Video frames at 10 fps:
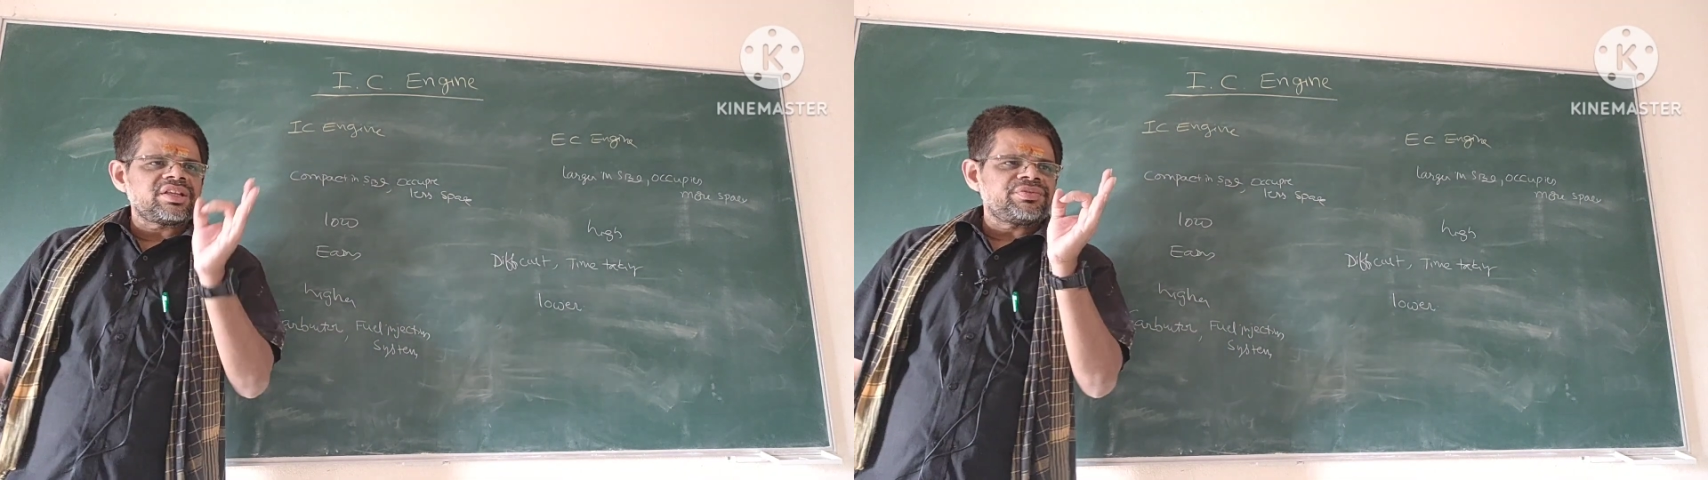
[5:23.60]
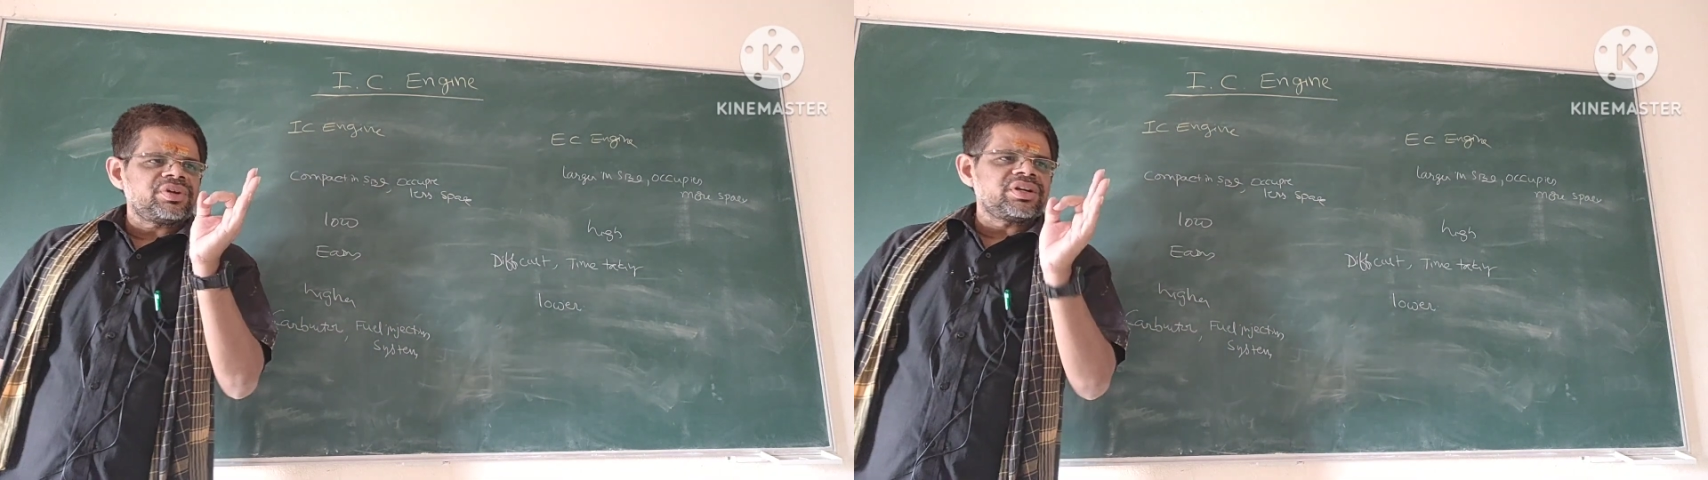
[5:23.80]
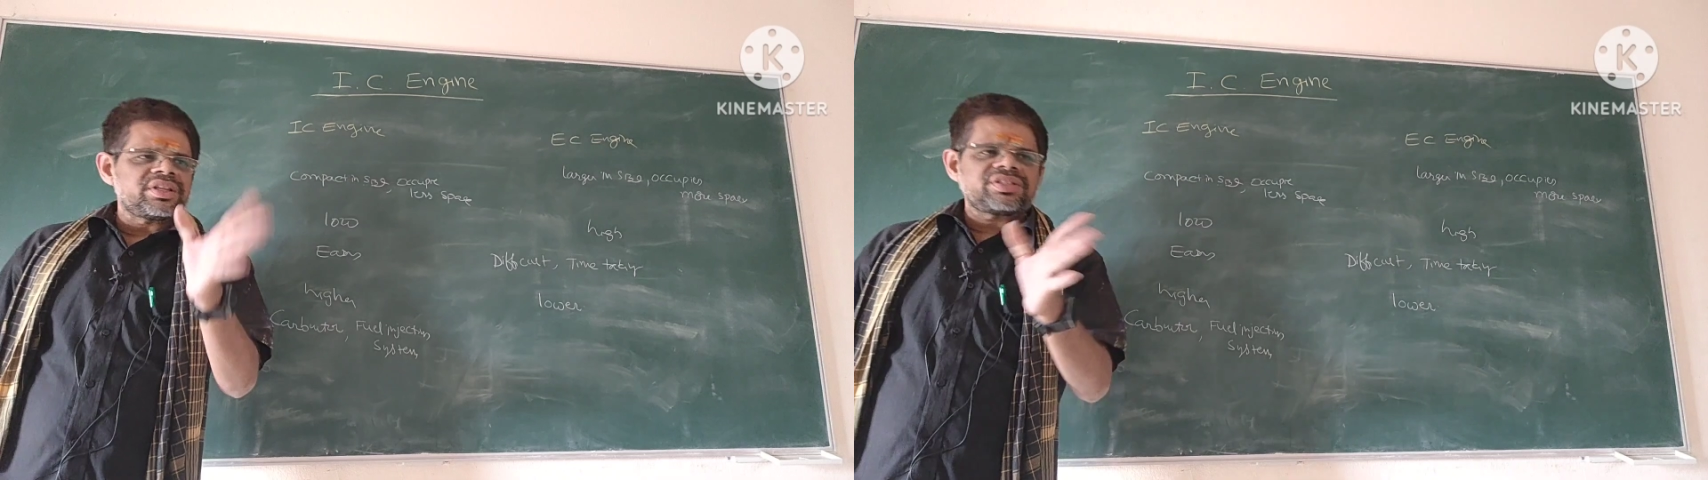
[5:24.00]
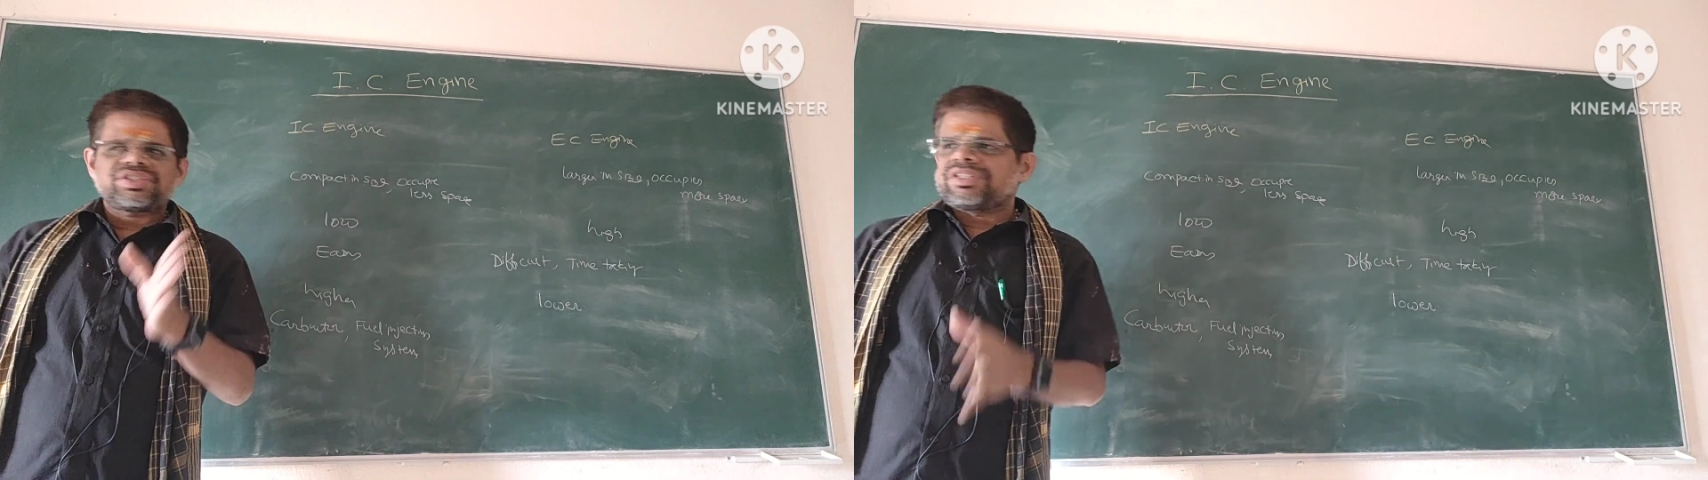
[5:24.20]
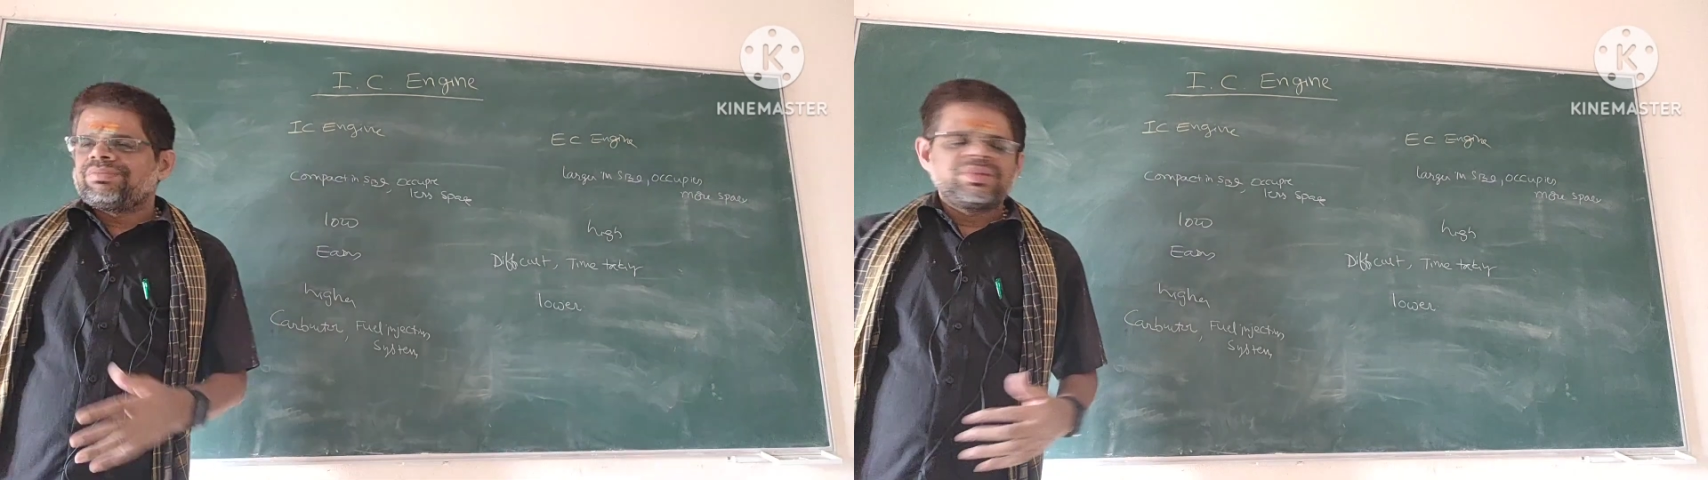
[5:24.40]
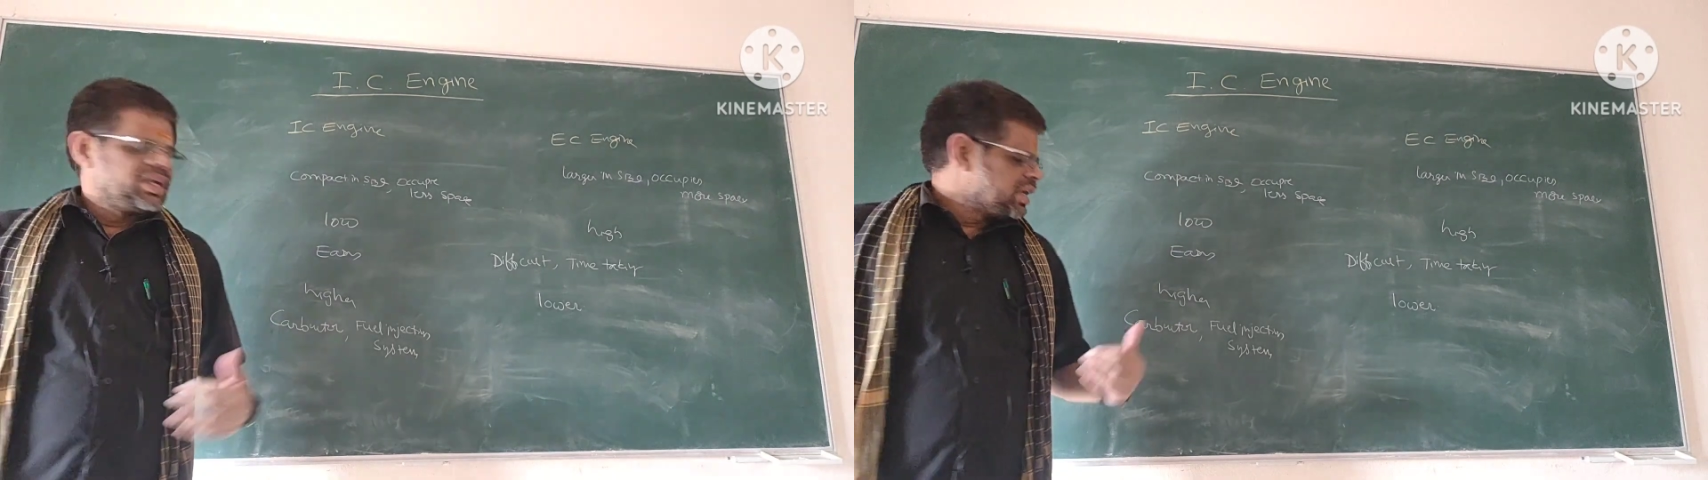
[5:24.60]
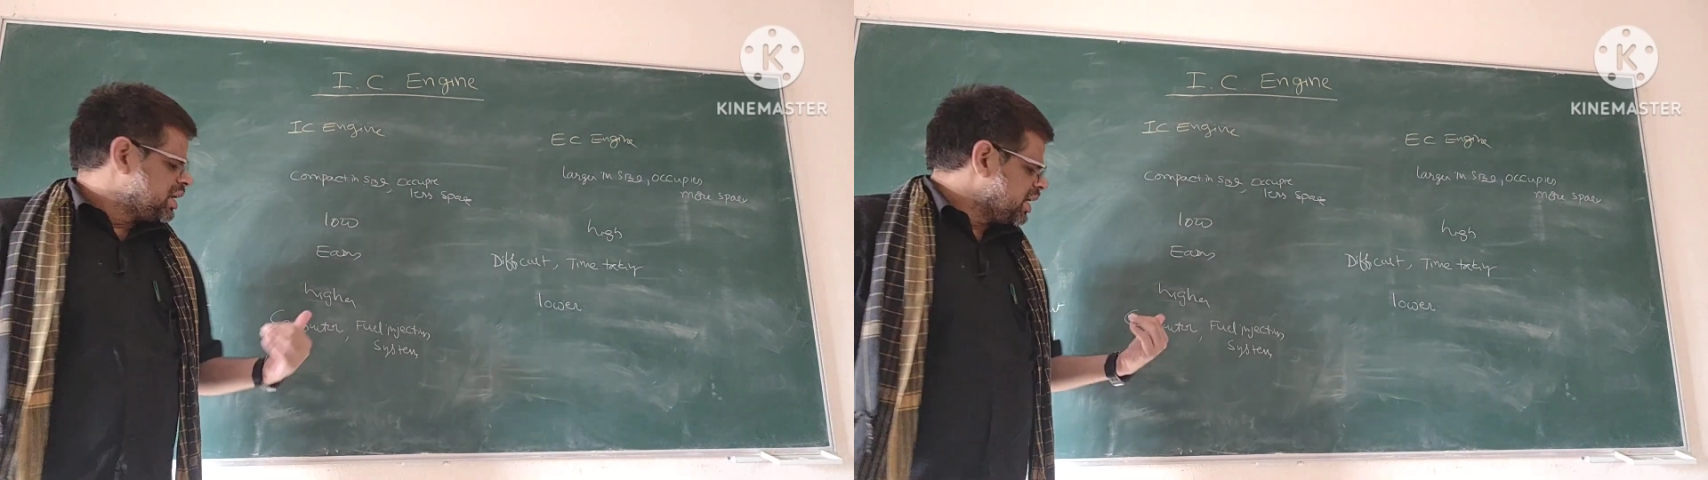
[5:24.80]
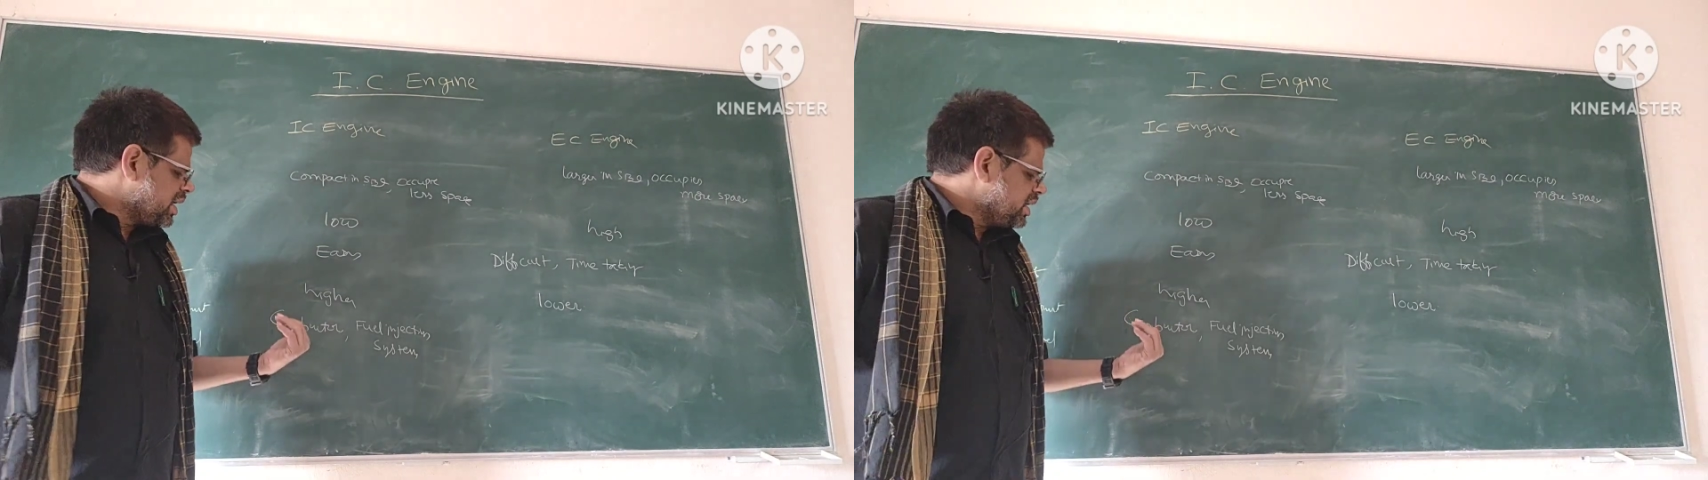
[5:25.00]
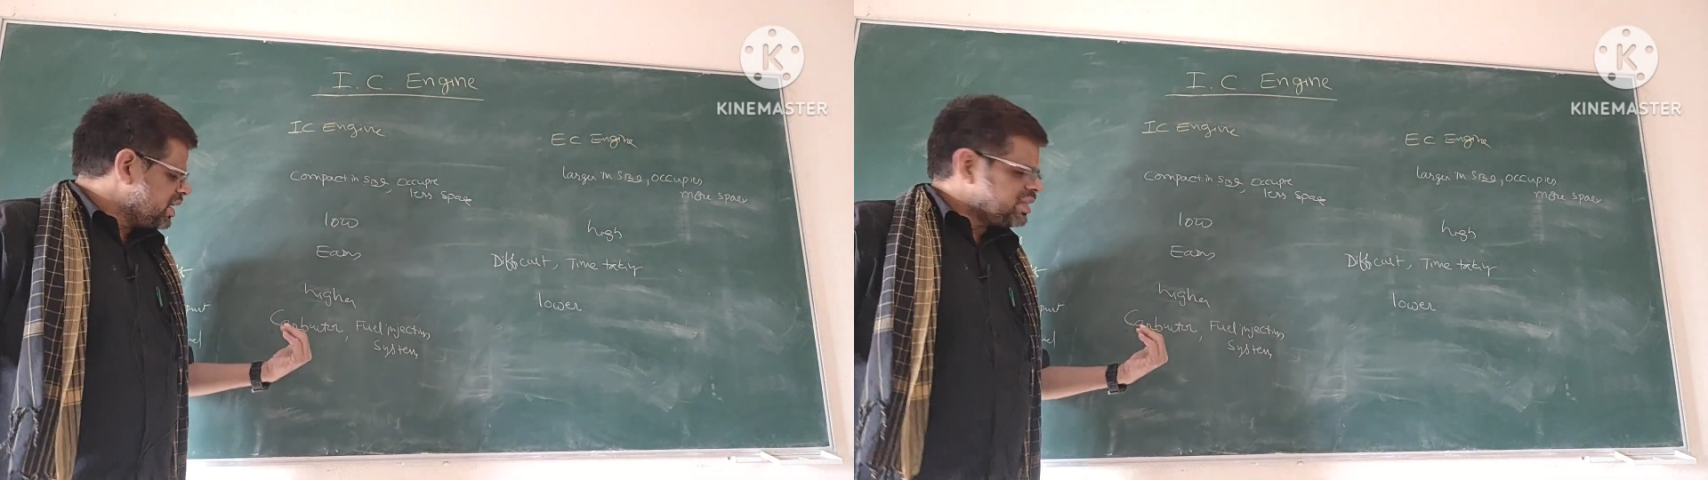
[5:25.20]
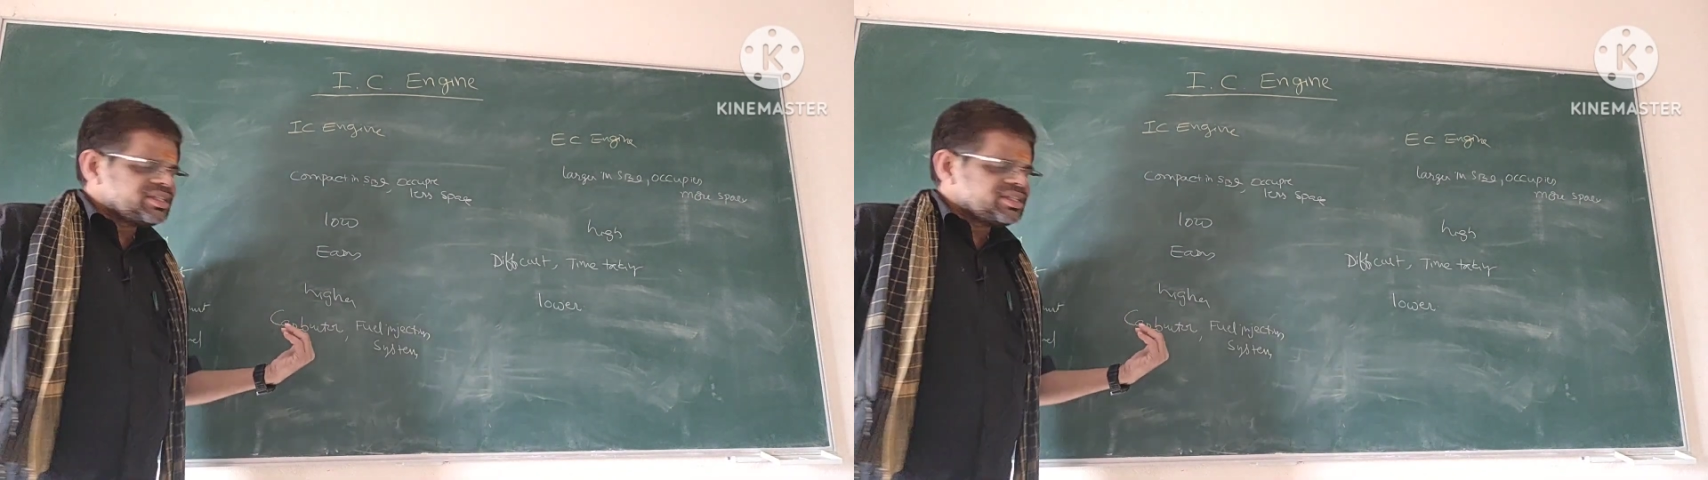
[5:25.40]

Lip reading: the fuel into the system. And here